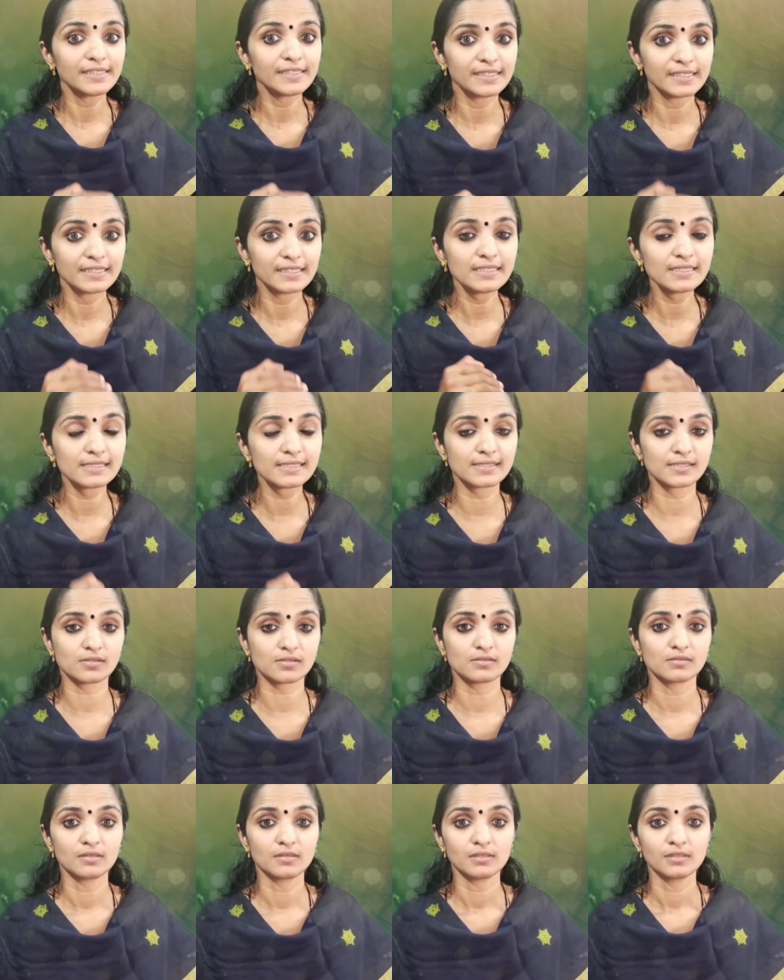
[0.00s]

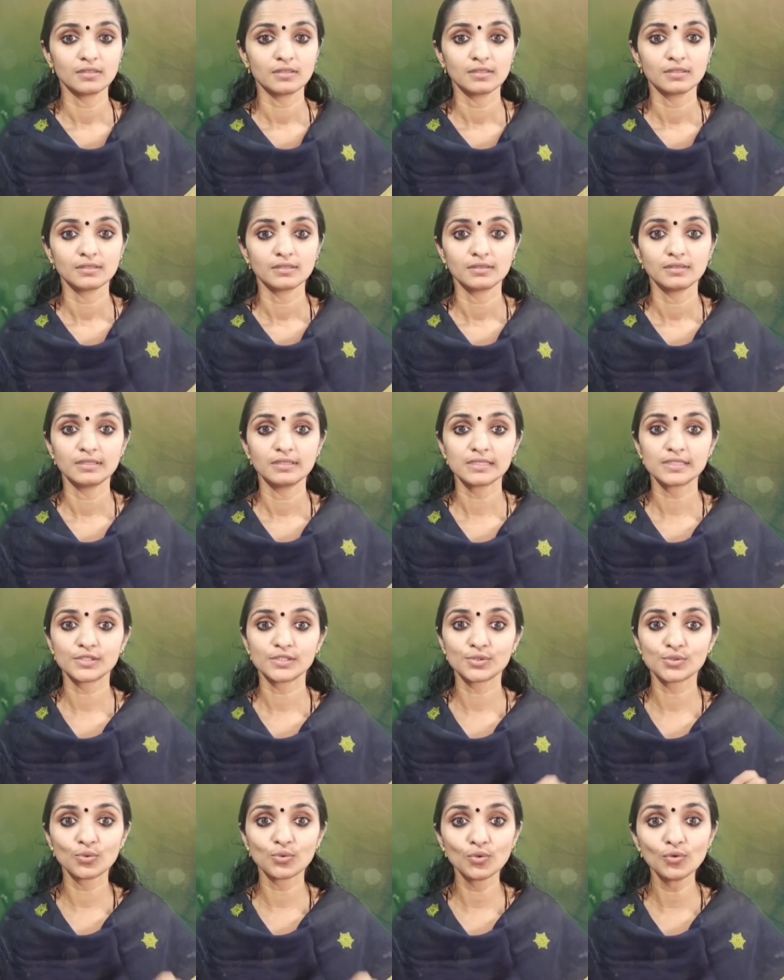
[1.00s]
Yes. The
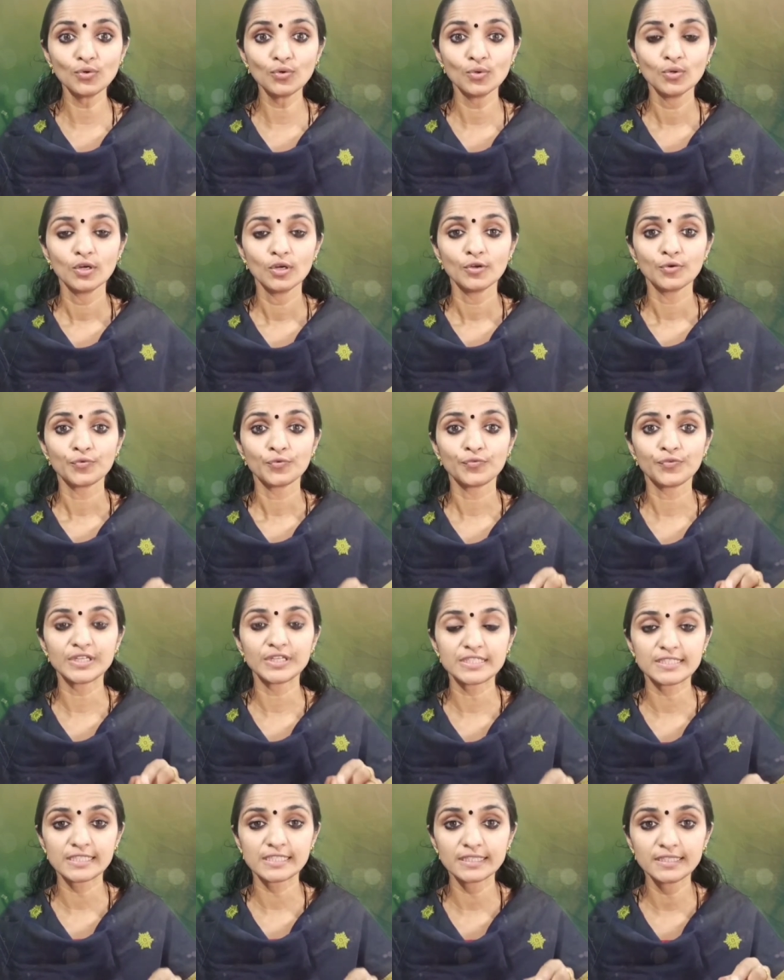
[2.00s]
shoe
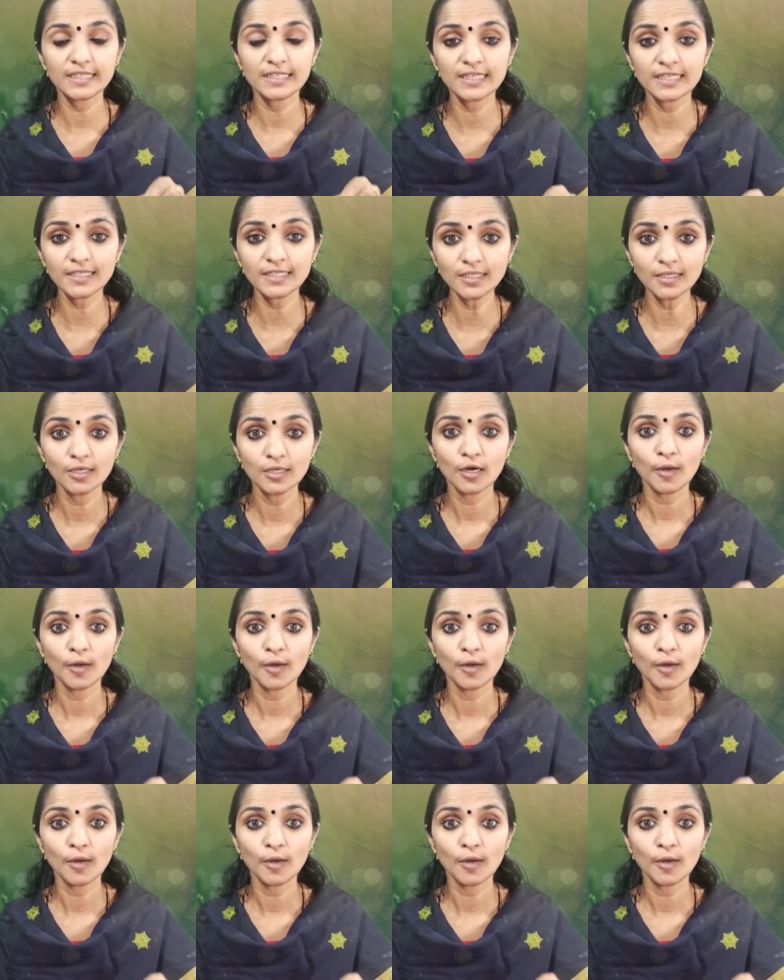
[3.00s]
fitted her